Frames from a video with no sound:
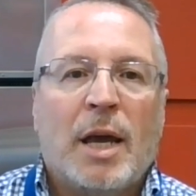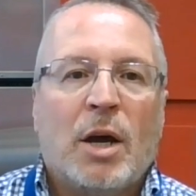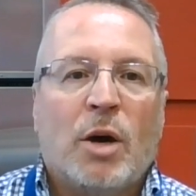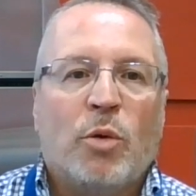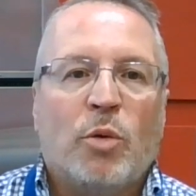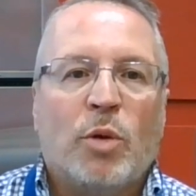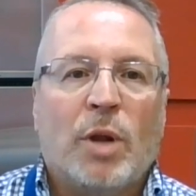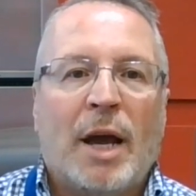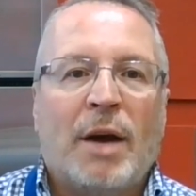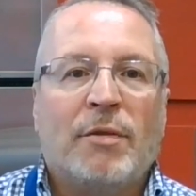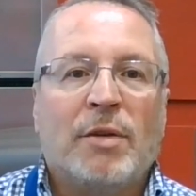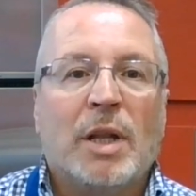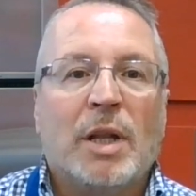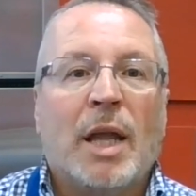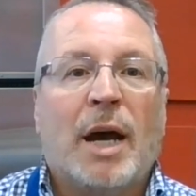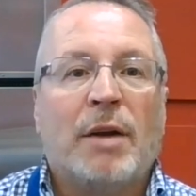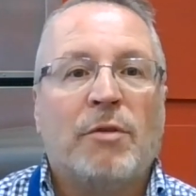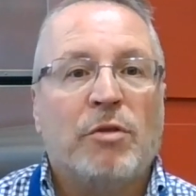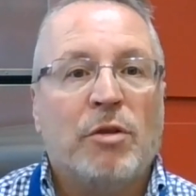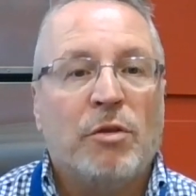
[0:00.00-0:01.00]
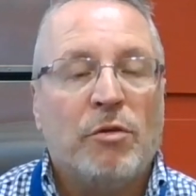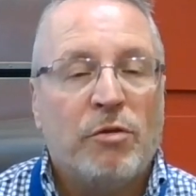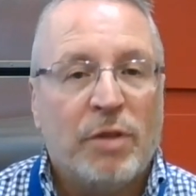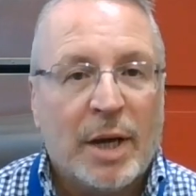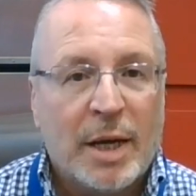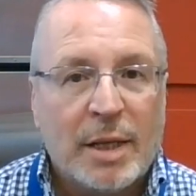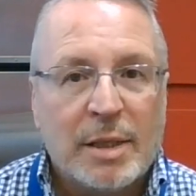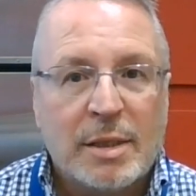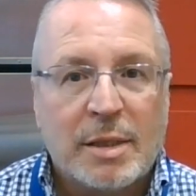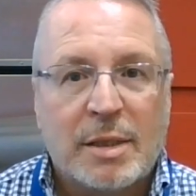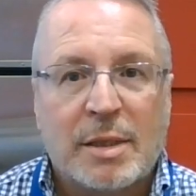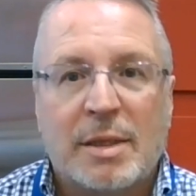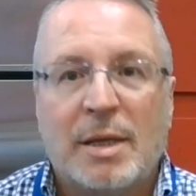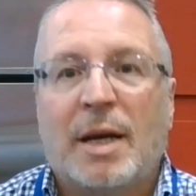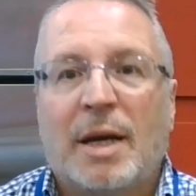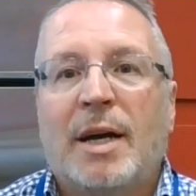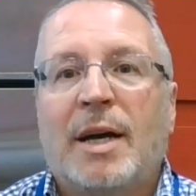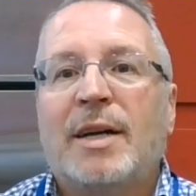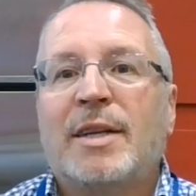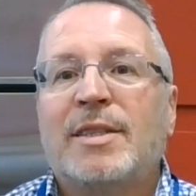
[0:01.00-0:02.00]
We'll have a lot of events,
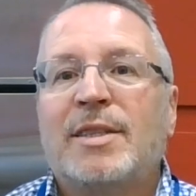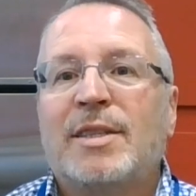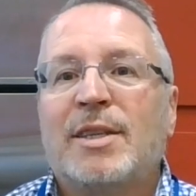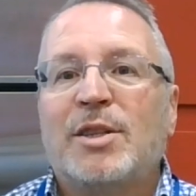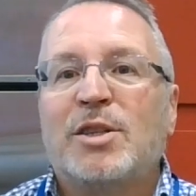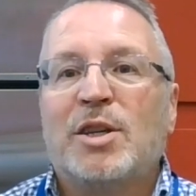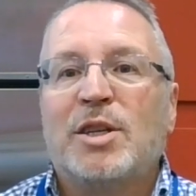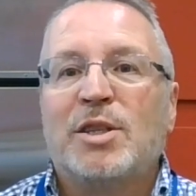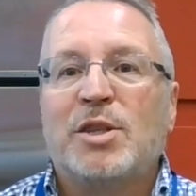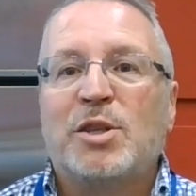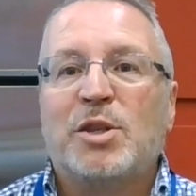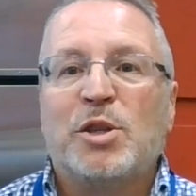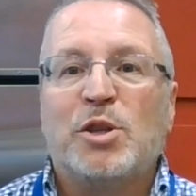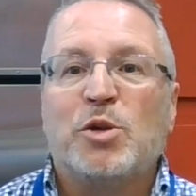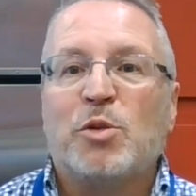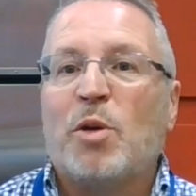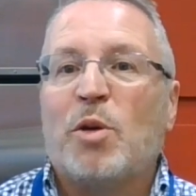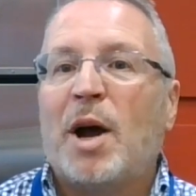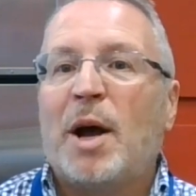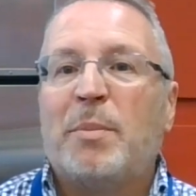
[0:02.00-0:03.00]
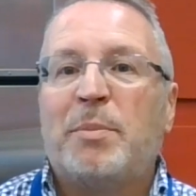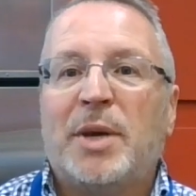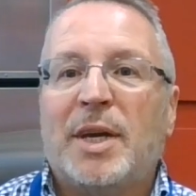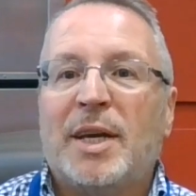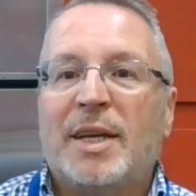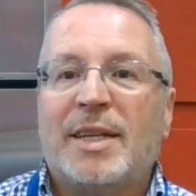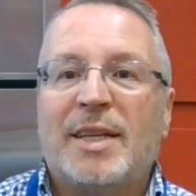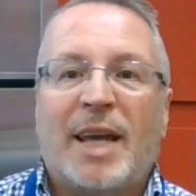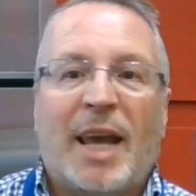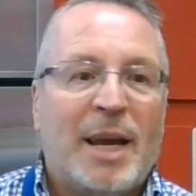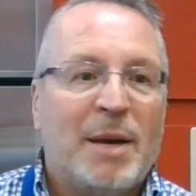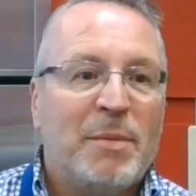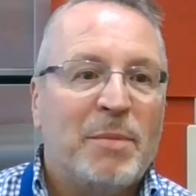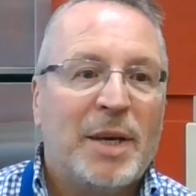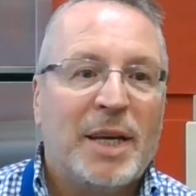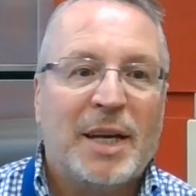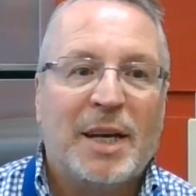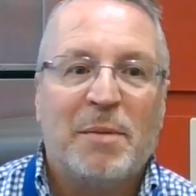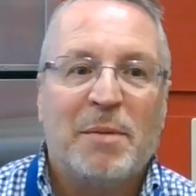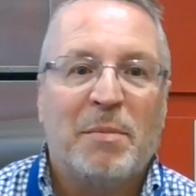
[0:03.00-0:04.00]
uh, such as the drop in
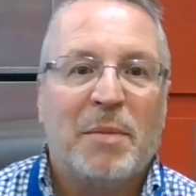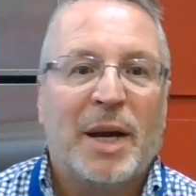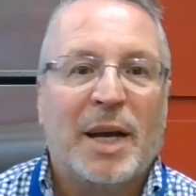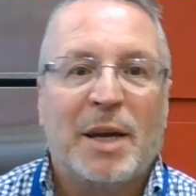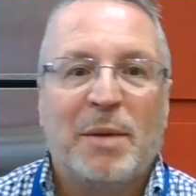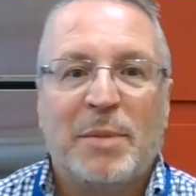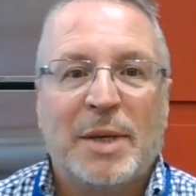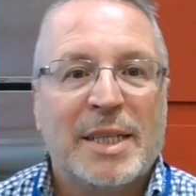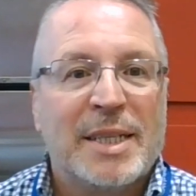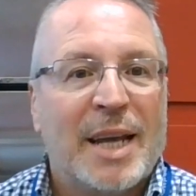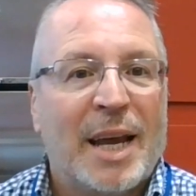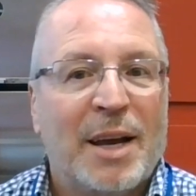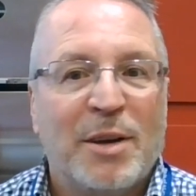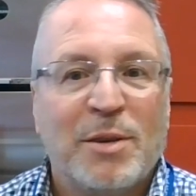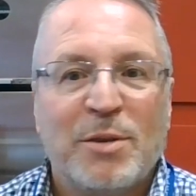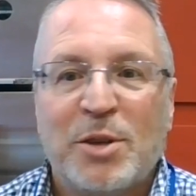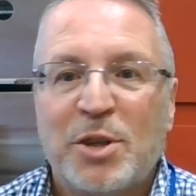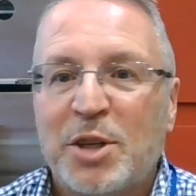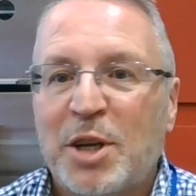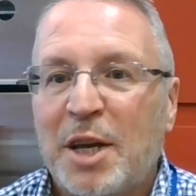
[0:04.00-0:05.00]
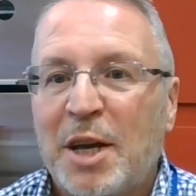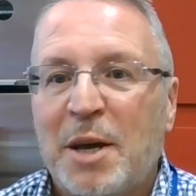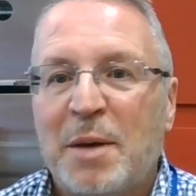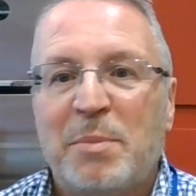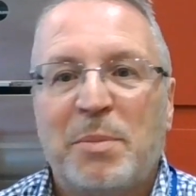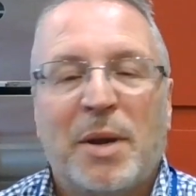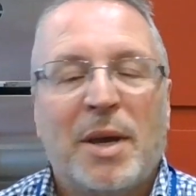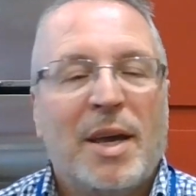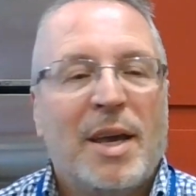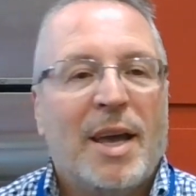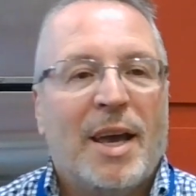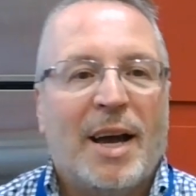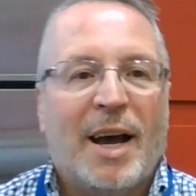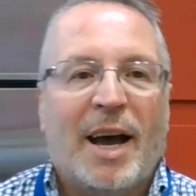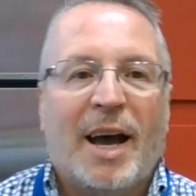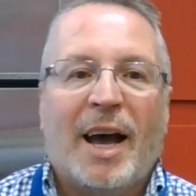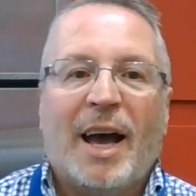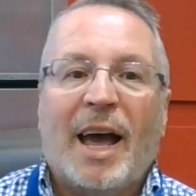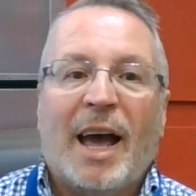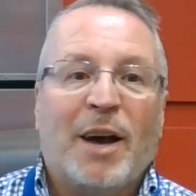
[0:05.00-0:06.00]
gaming at Miami Township,
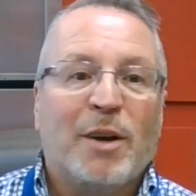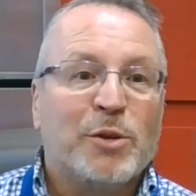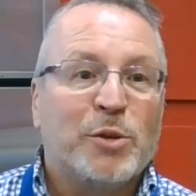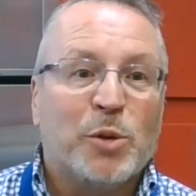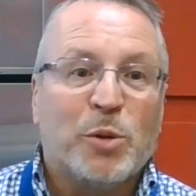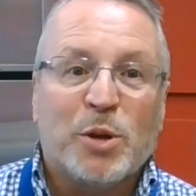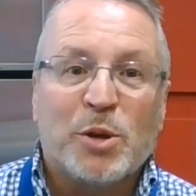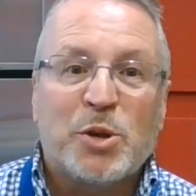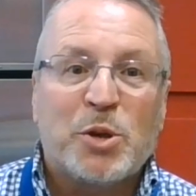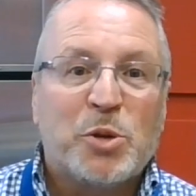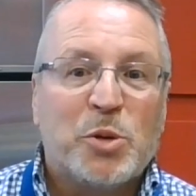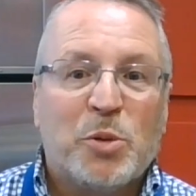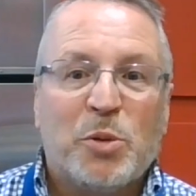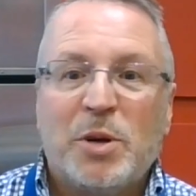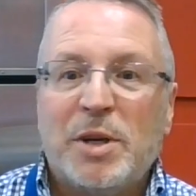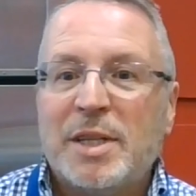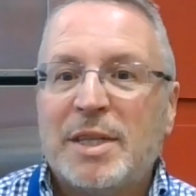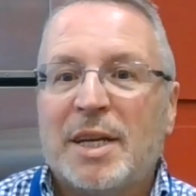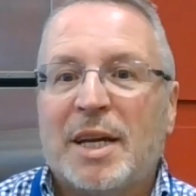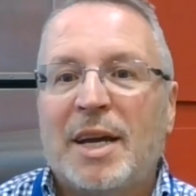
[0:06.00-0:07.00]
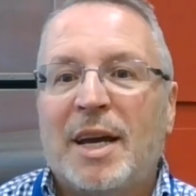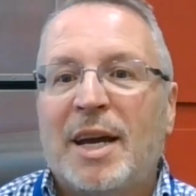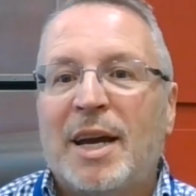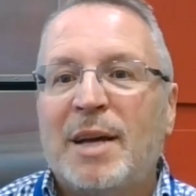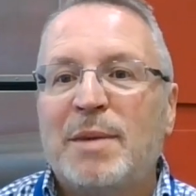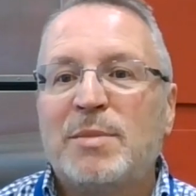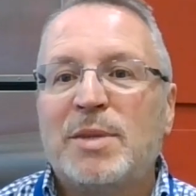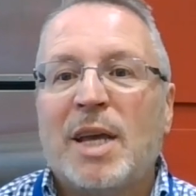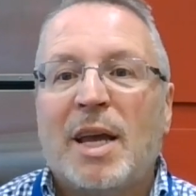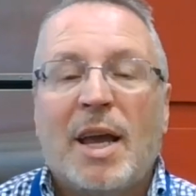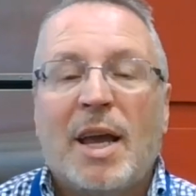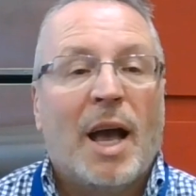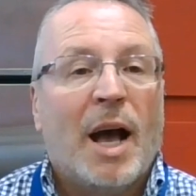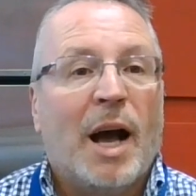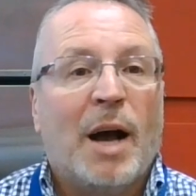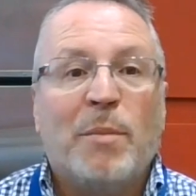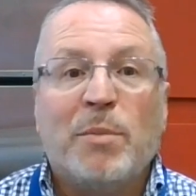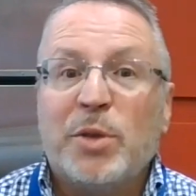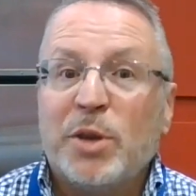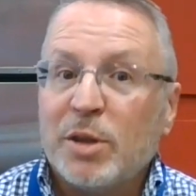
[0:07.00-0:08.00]
uh, outdoor story times, uh,
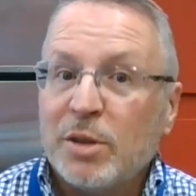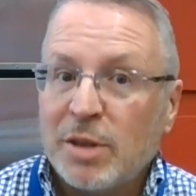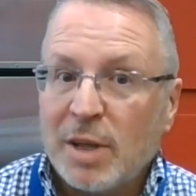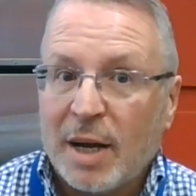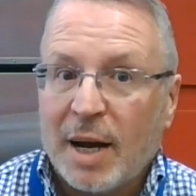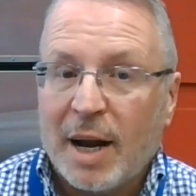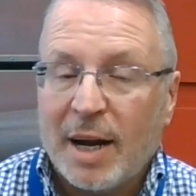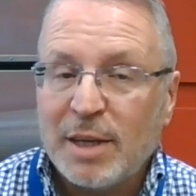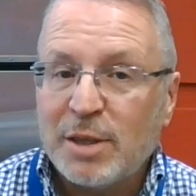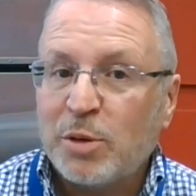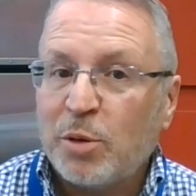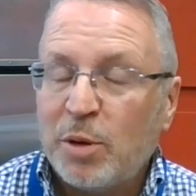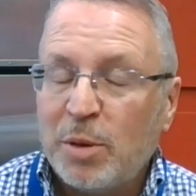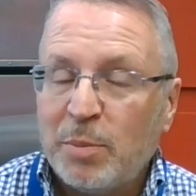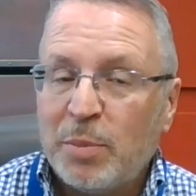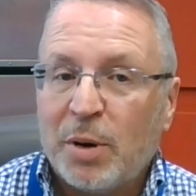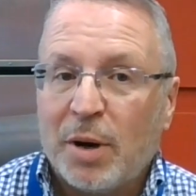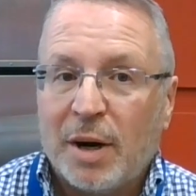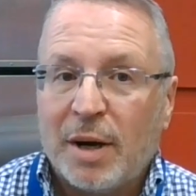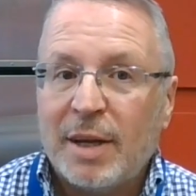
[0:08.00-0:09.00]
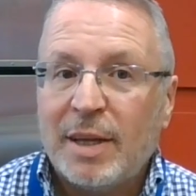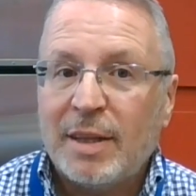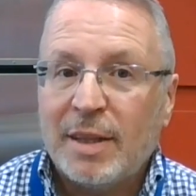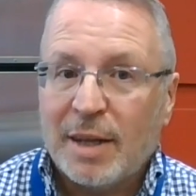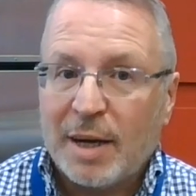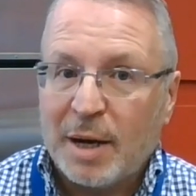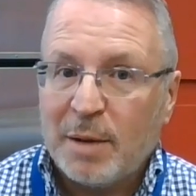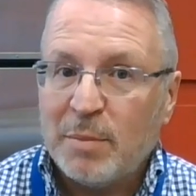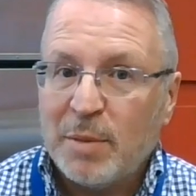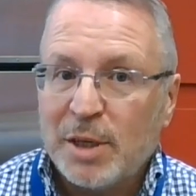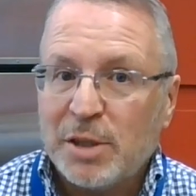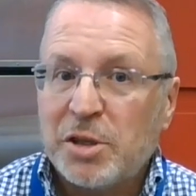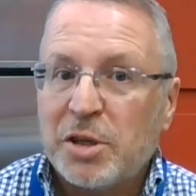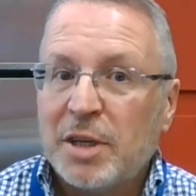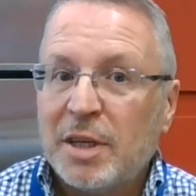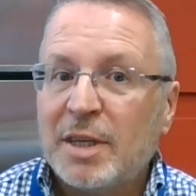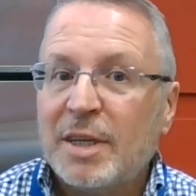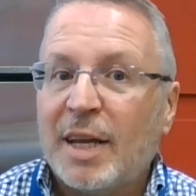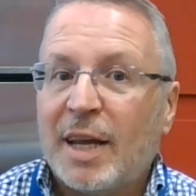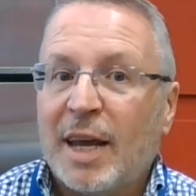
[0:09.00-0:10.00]
there's an ice cream party that I
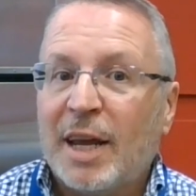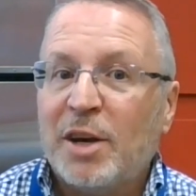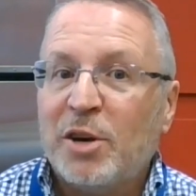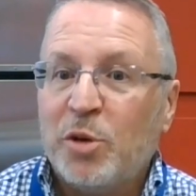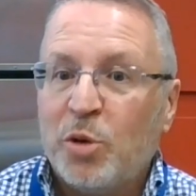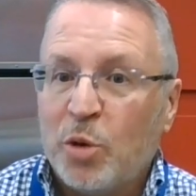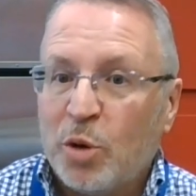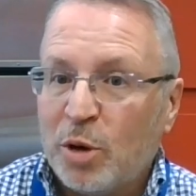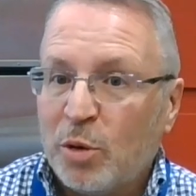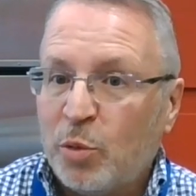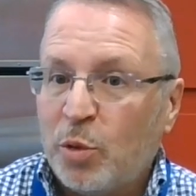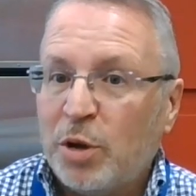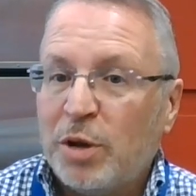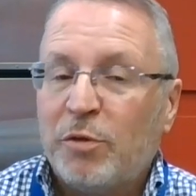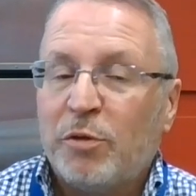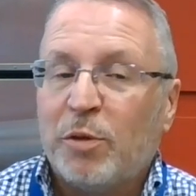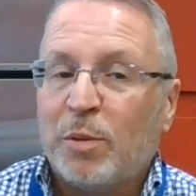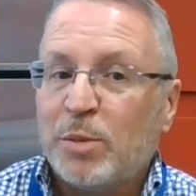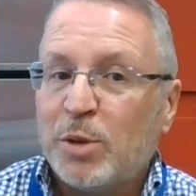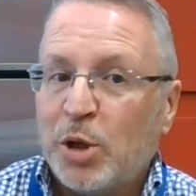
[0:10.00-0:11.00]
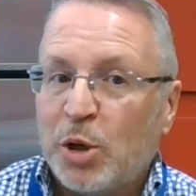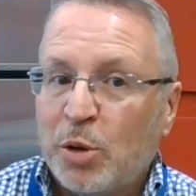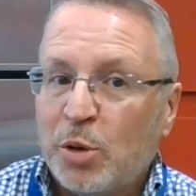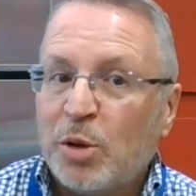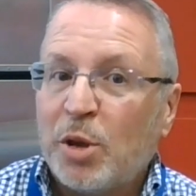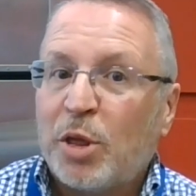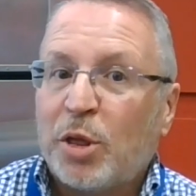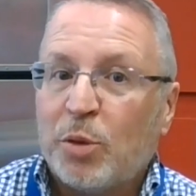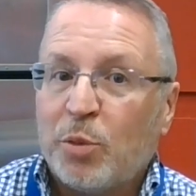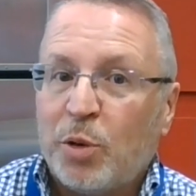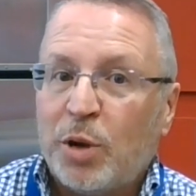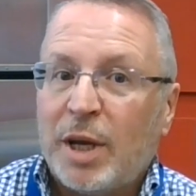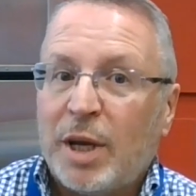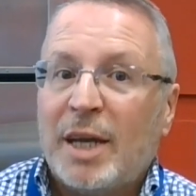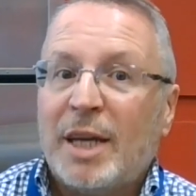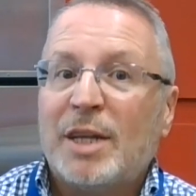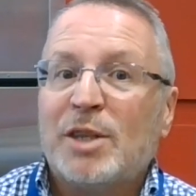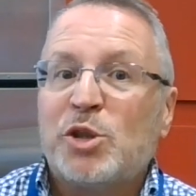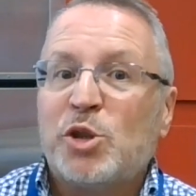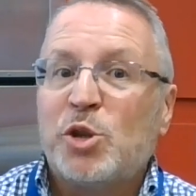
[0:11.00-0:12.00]
mentioned at Norwood from 2 to
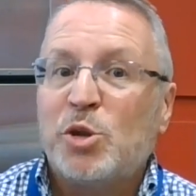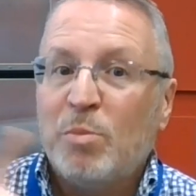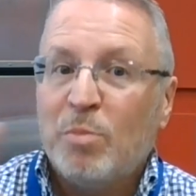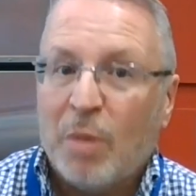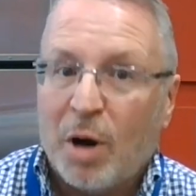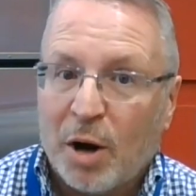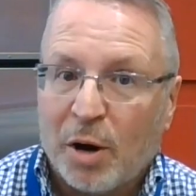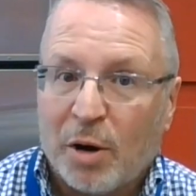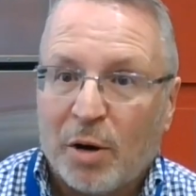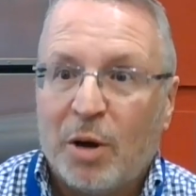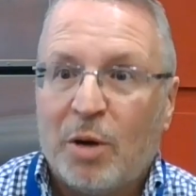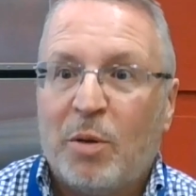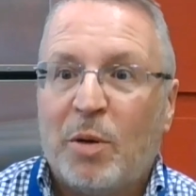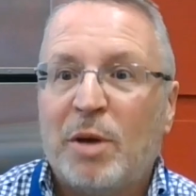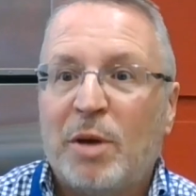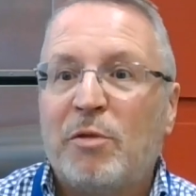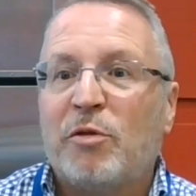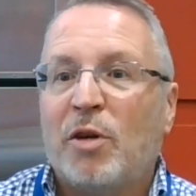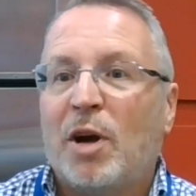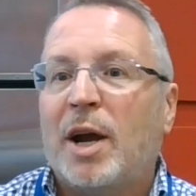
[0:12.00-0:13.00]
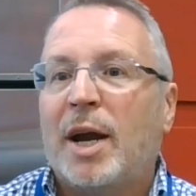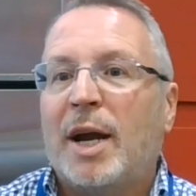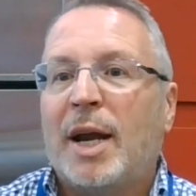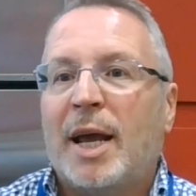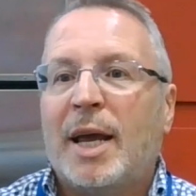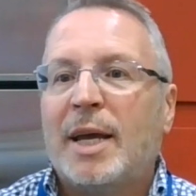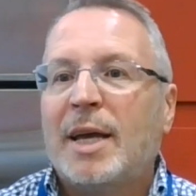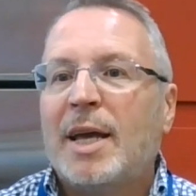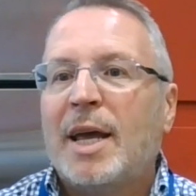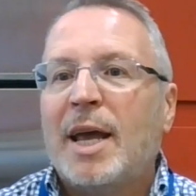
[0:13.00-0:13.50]
3 tomorrow on Friday.